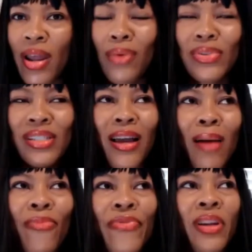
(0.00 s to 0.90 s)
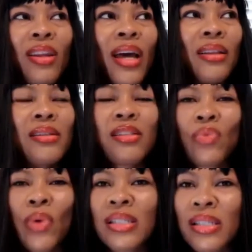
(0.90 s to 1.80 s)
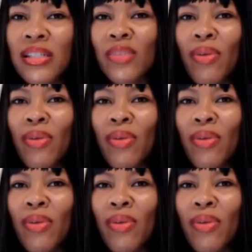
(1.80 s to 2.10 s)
And I was like, I'm feeling like this is racism.